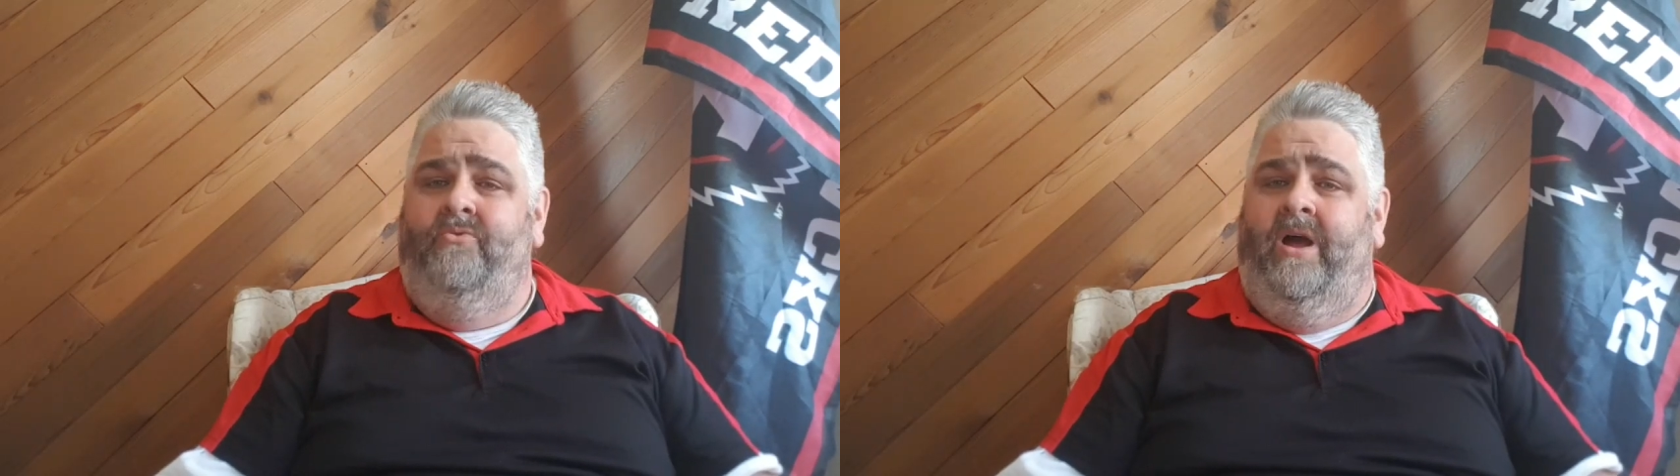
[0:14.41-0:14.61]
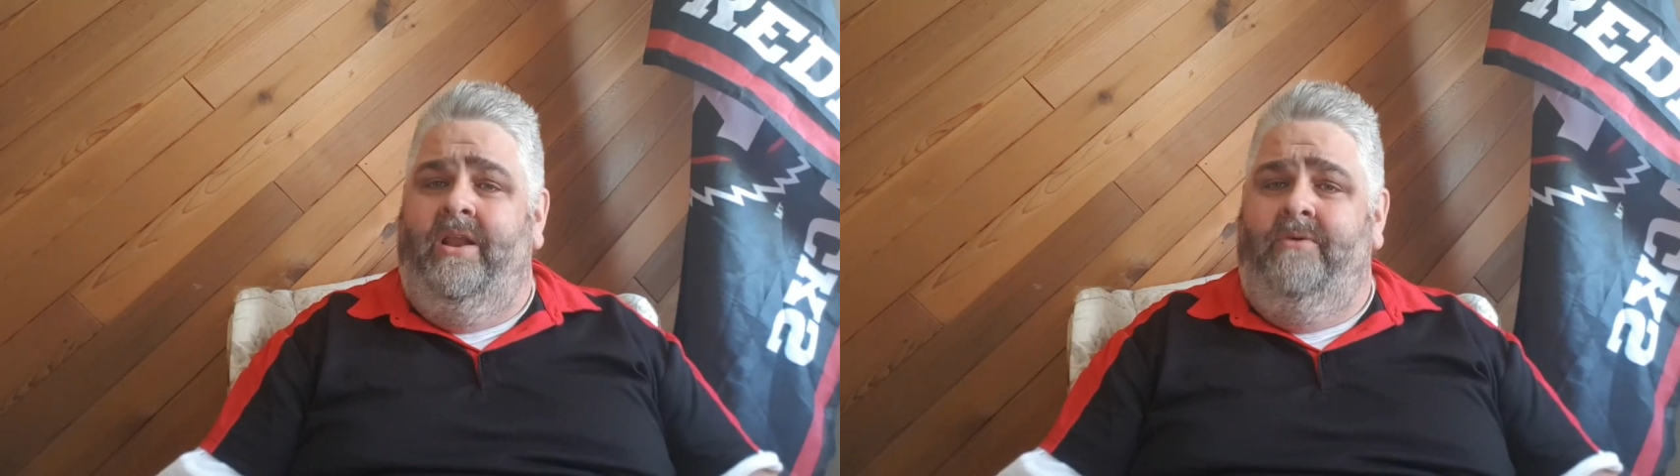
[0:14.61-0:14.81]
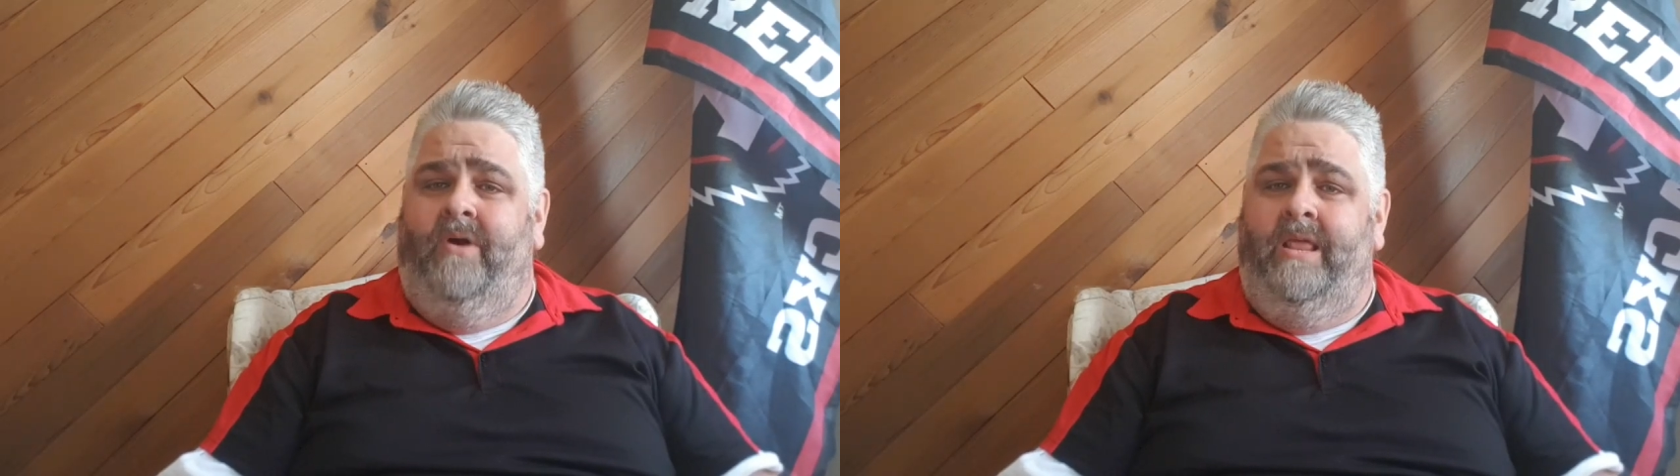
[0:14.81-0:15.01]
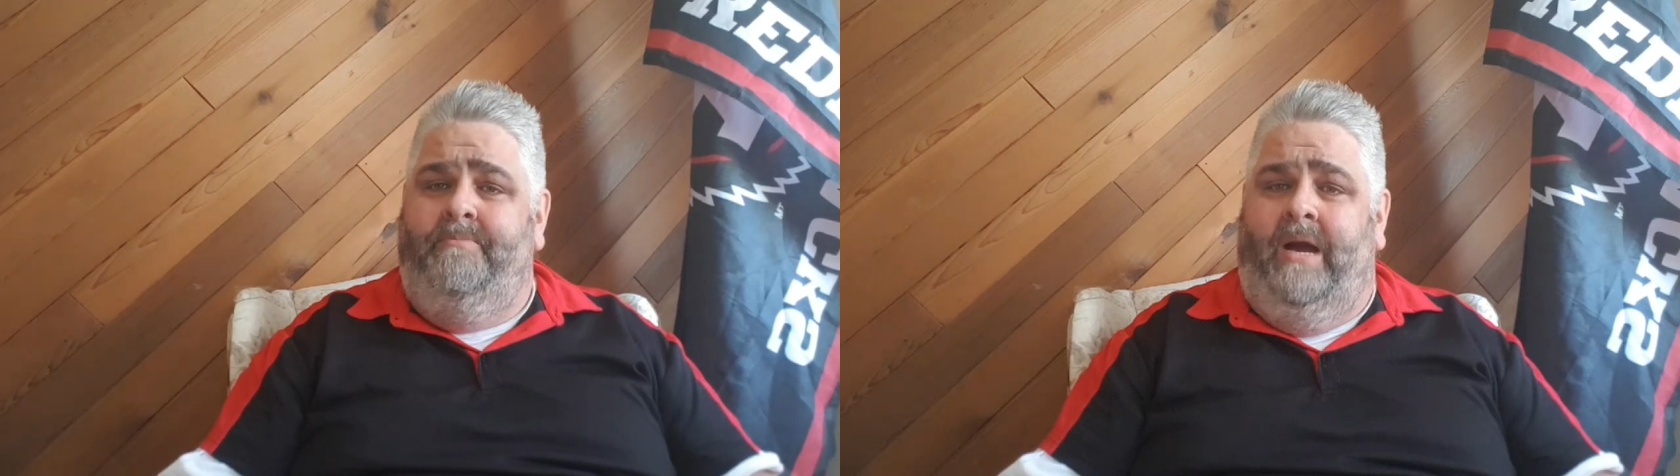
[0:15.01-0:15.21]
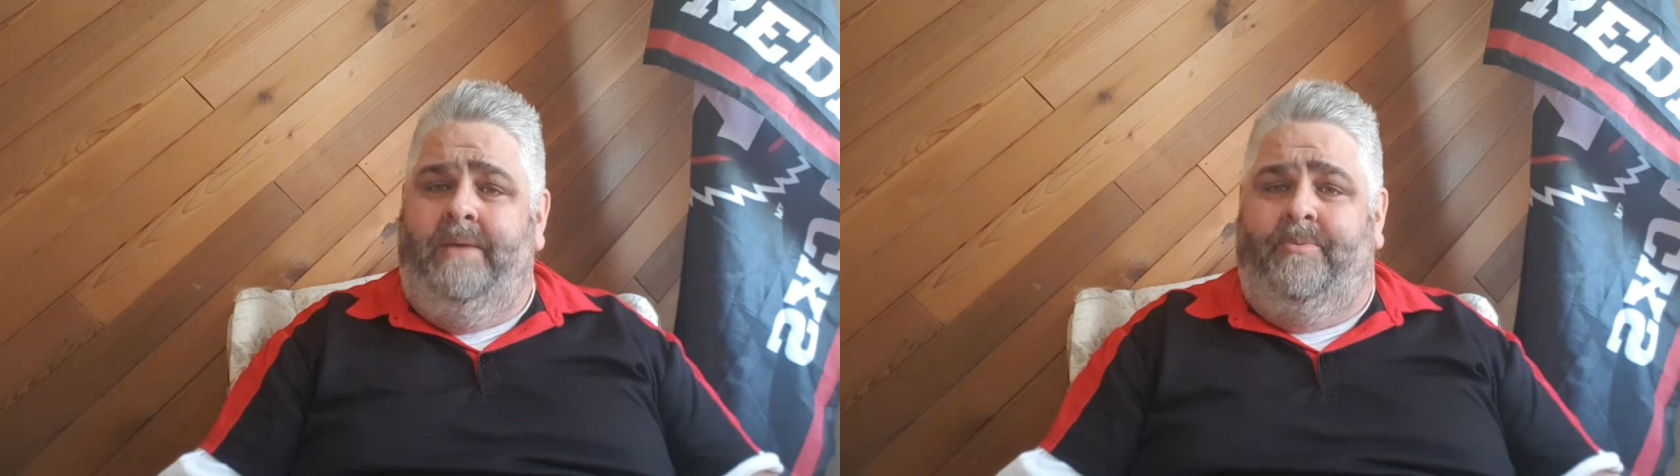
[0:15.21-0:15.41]
Rowdy
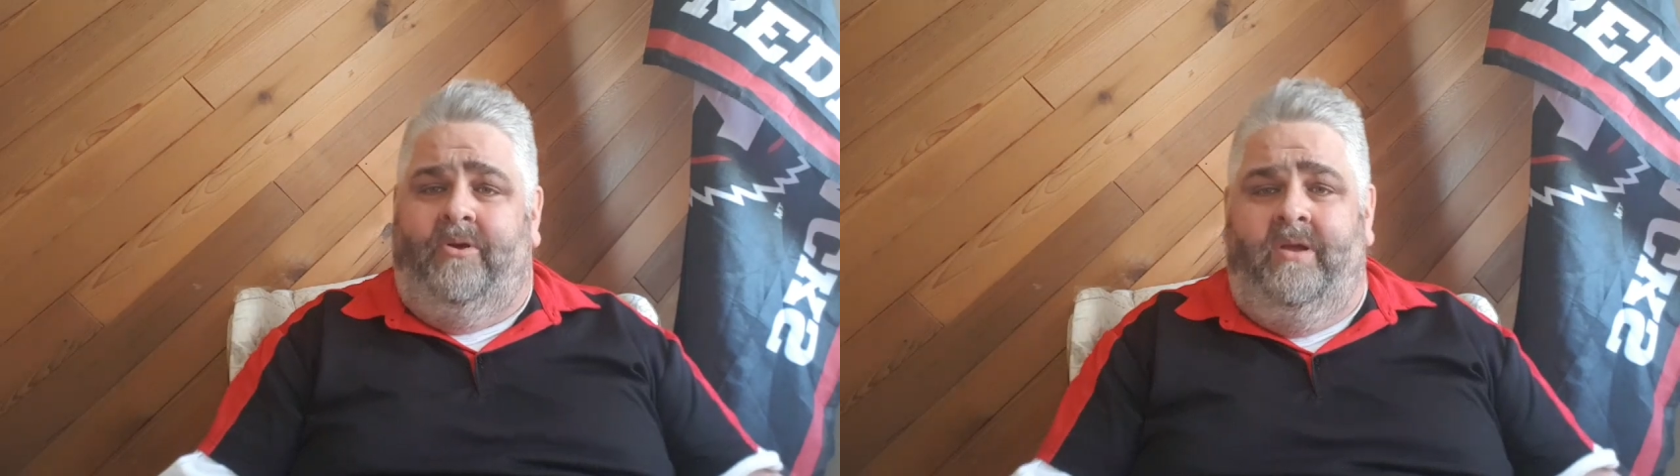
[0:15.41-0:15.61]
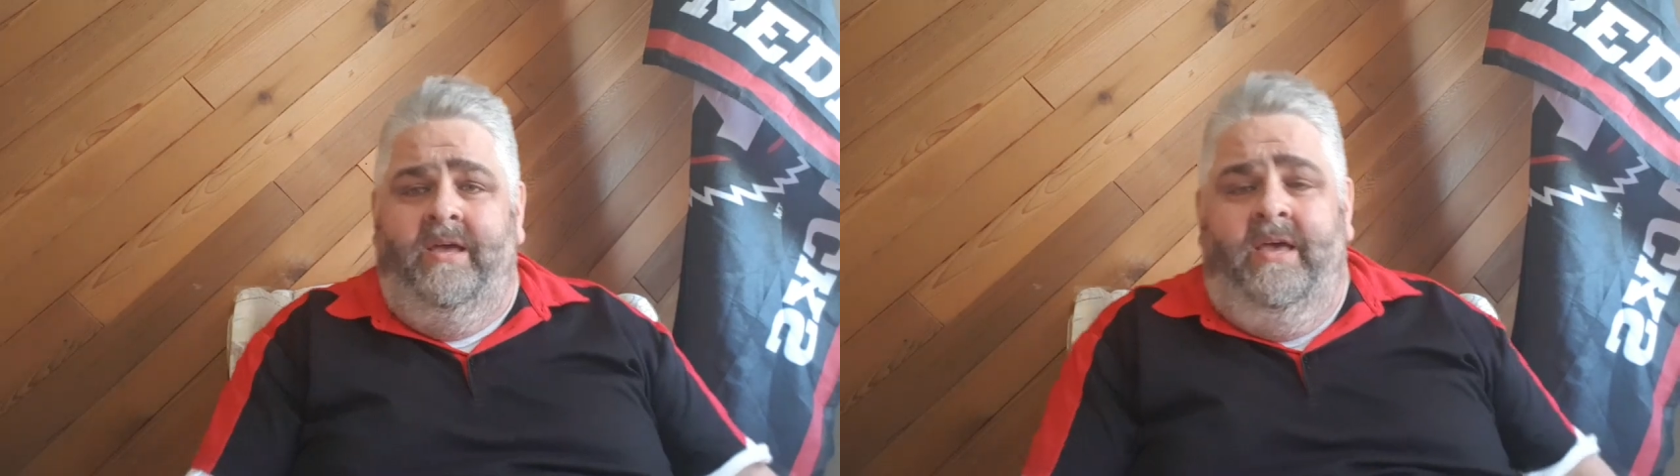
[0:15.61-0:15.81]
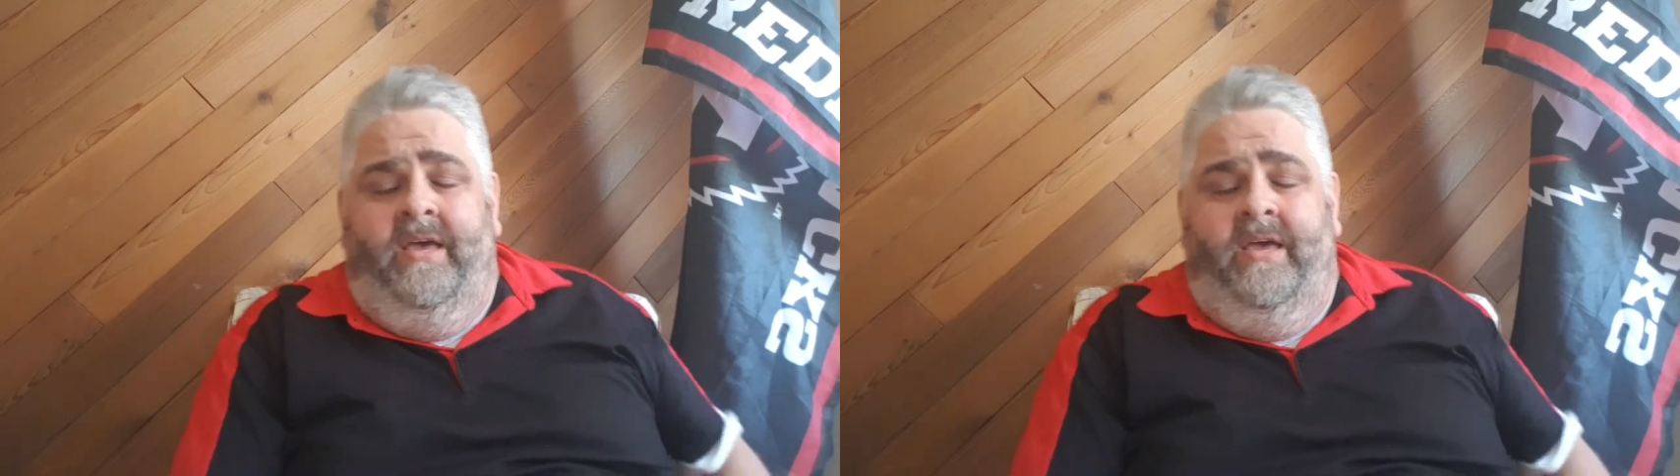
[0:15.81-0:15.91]
Roddy Piper.